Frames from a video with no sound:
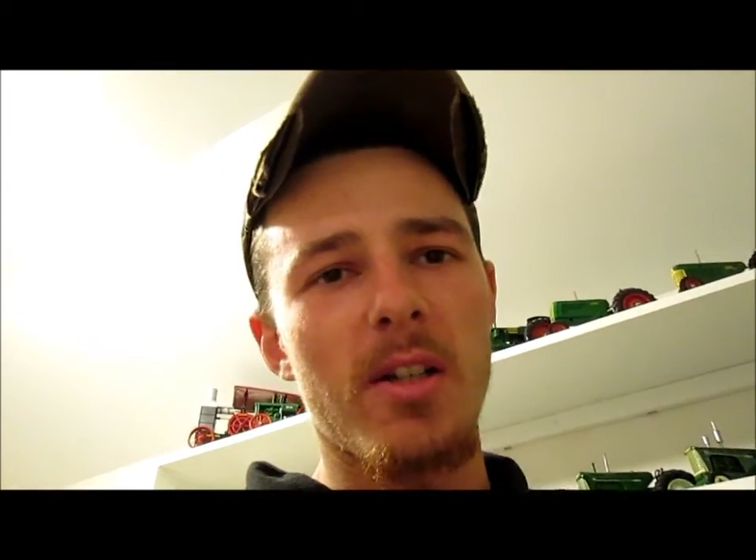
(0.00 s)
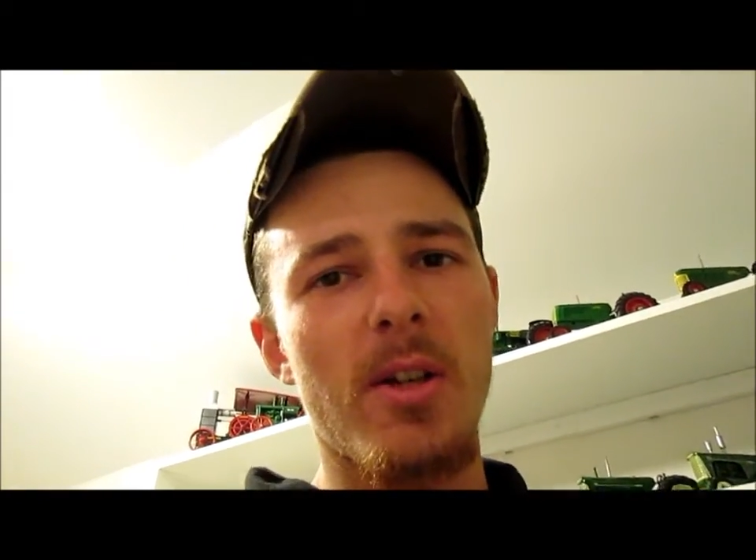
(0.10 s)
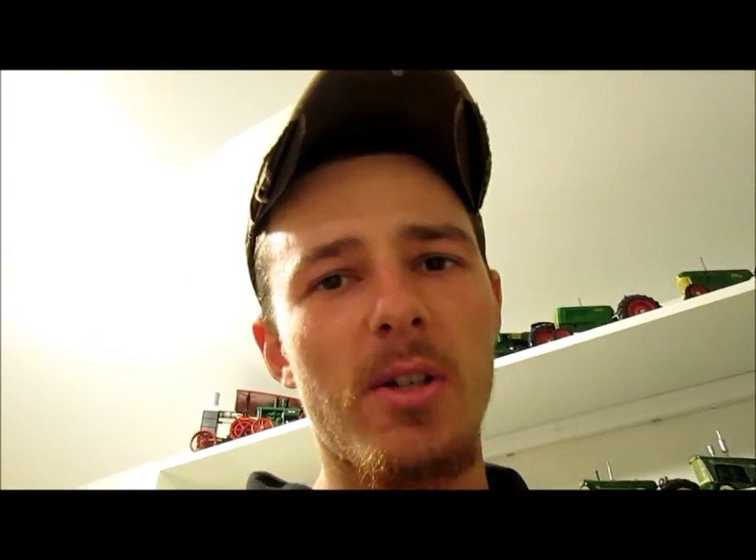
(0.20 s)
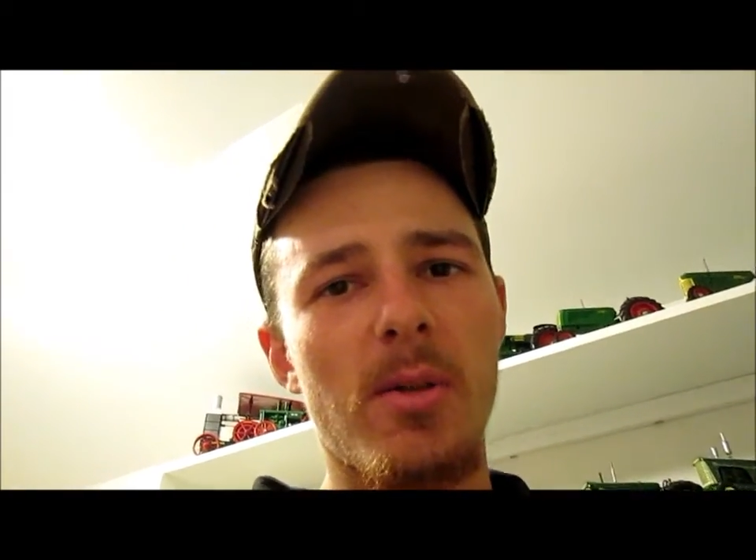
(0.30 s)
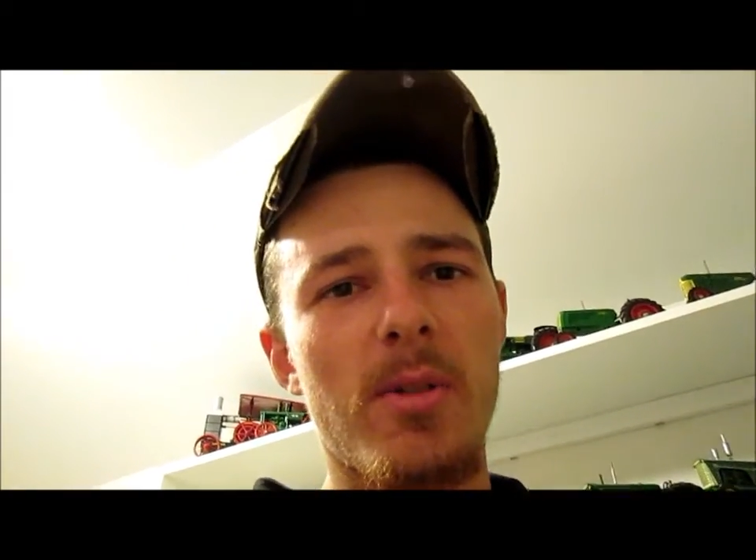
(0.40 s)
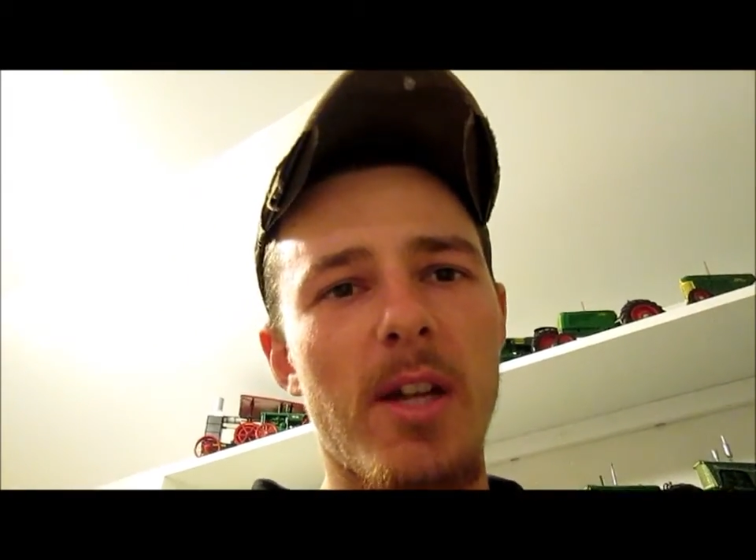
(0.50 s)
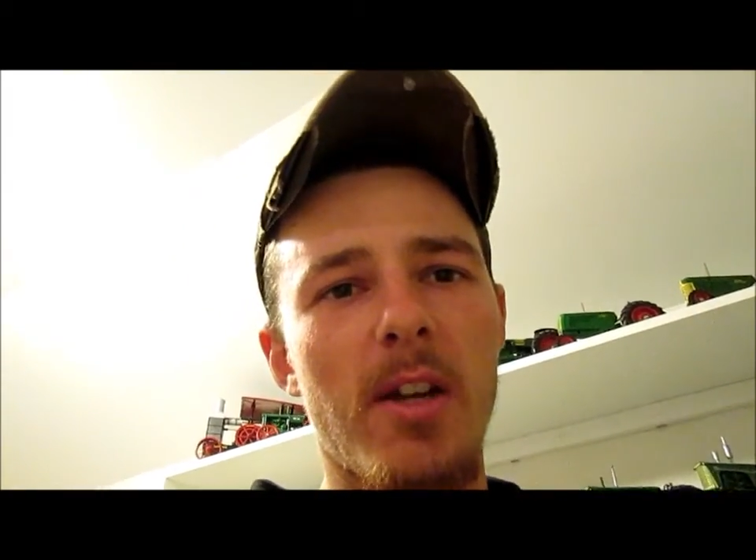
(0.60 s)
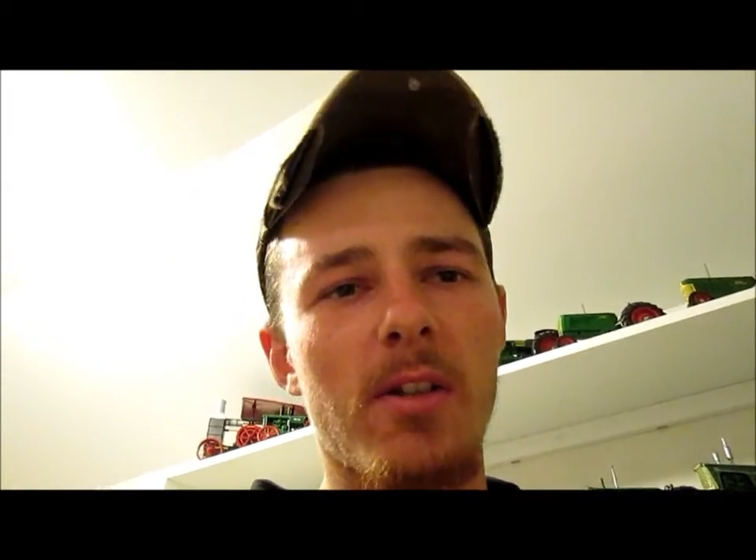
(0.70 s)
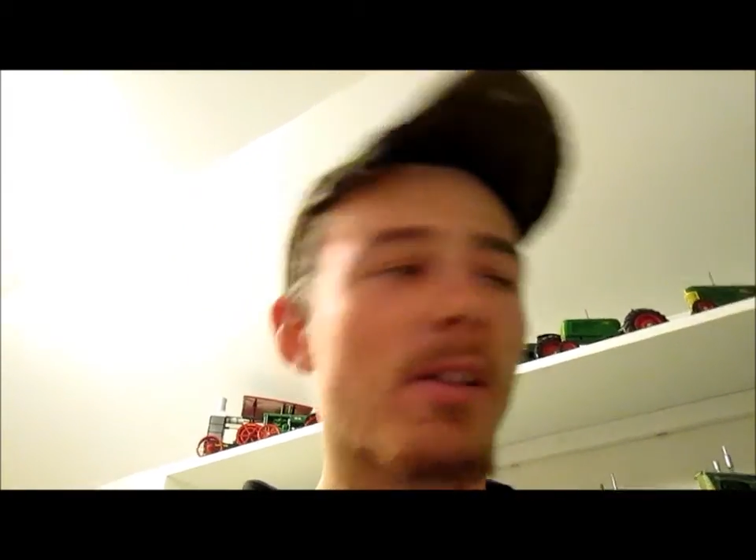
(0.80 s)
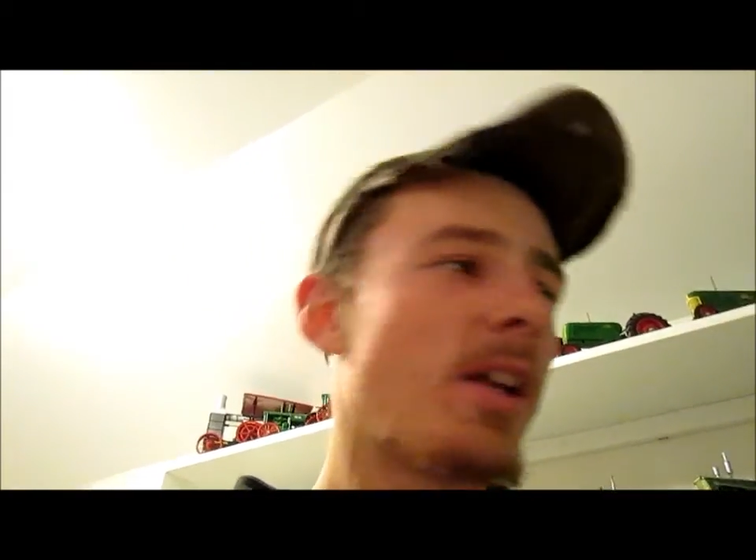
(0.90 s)
the YouTube
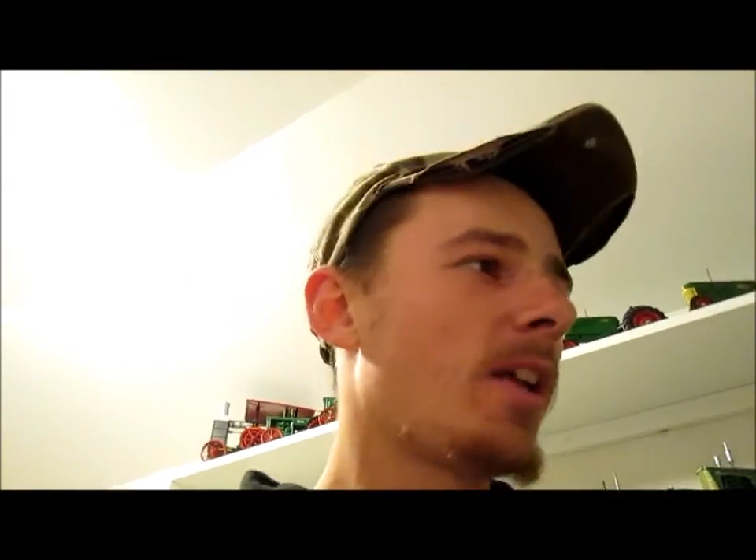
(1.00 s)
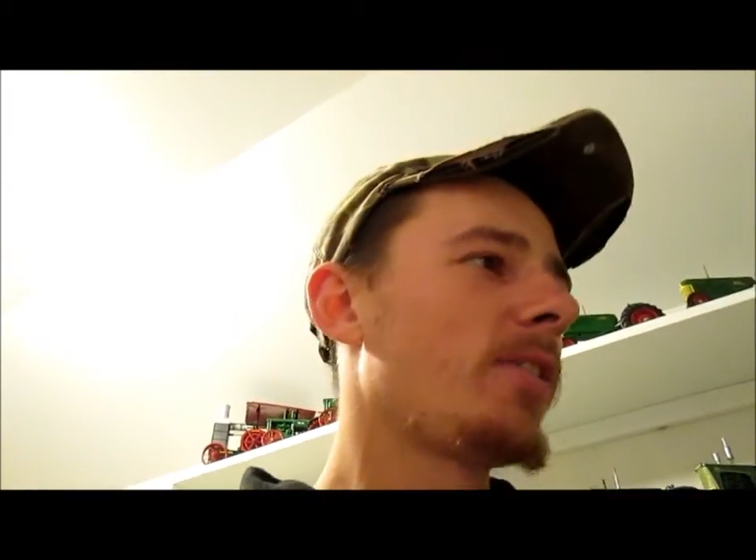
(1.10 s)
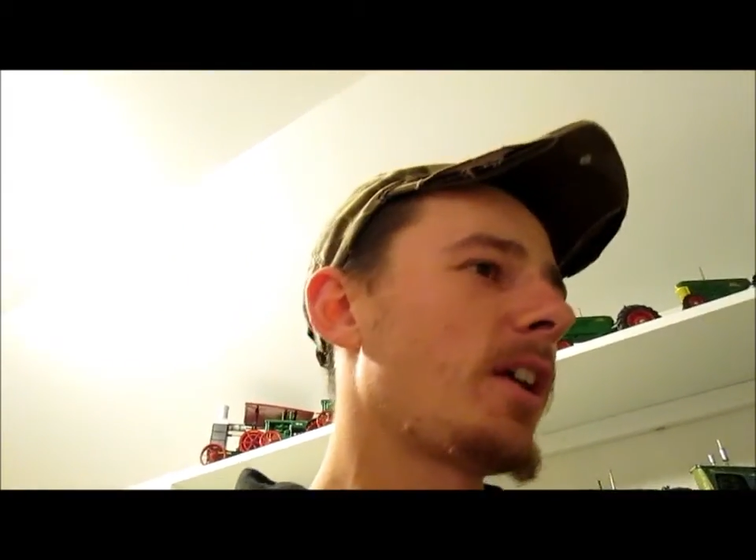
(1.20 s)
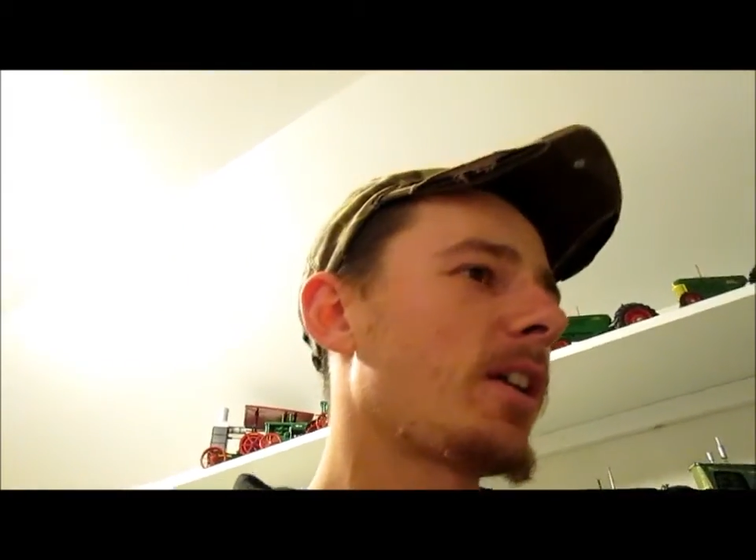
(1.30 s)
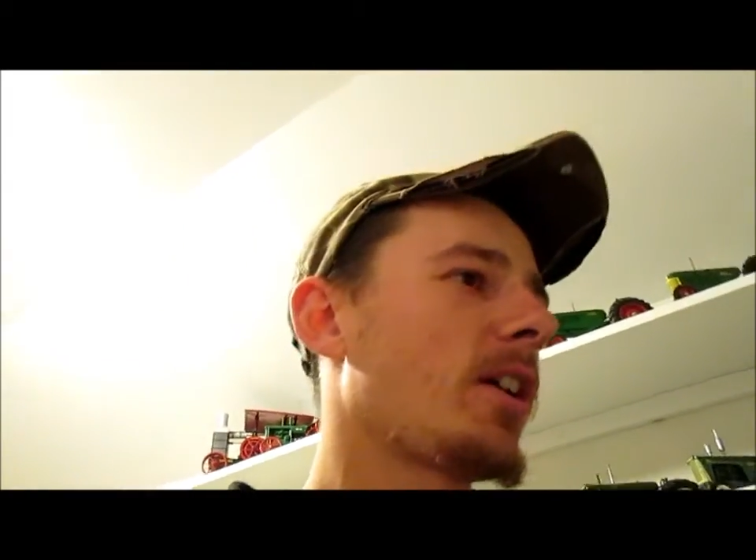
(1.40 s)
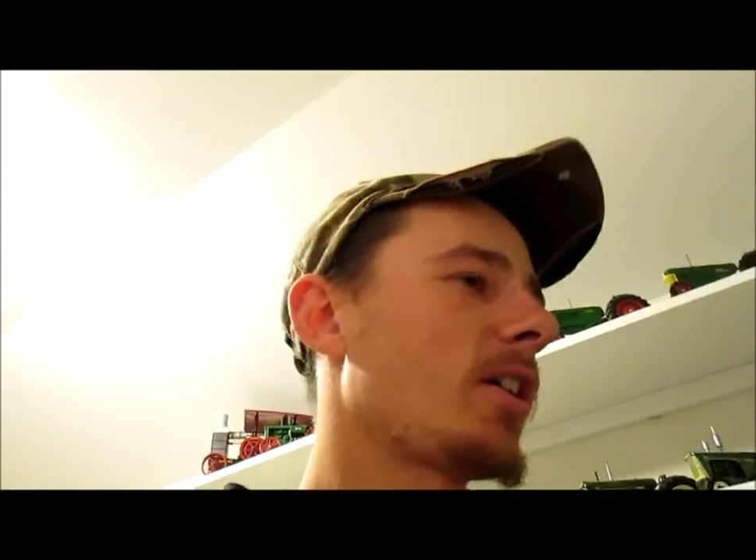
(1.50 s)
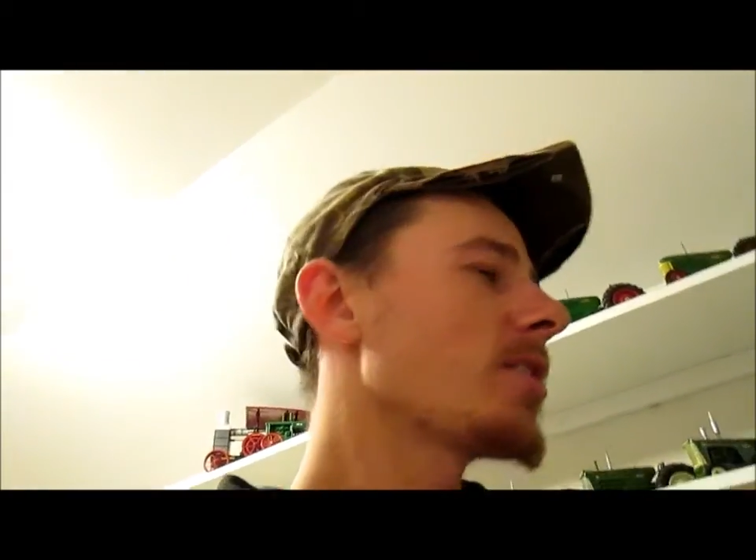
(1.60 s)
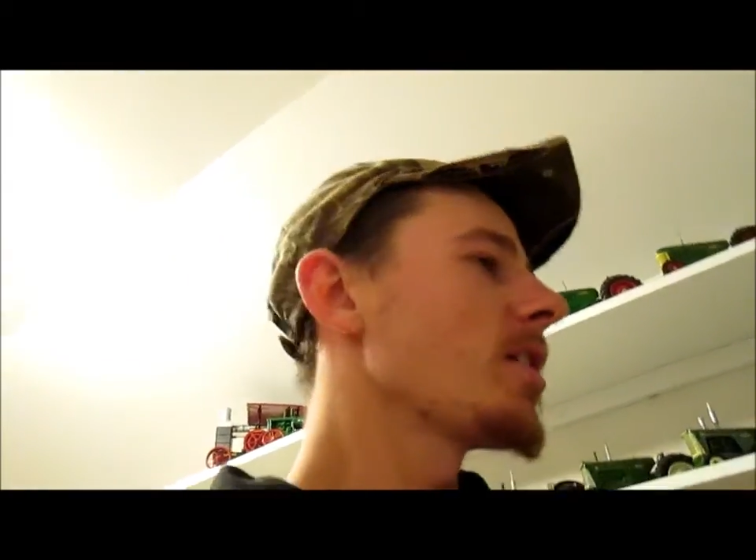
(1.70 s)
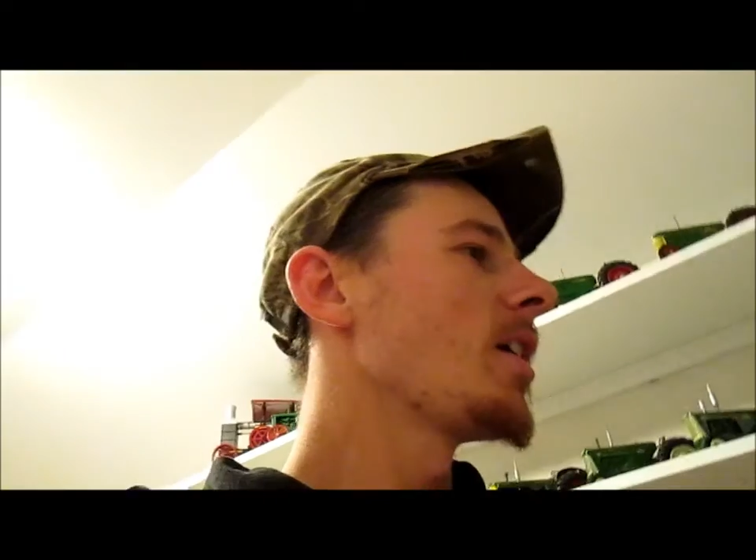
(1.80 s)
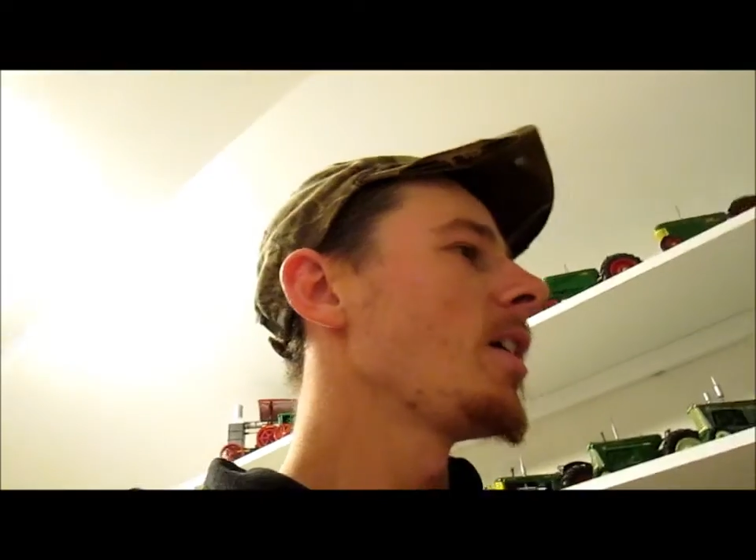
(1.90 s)
channel. Thank you, Curtis.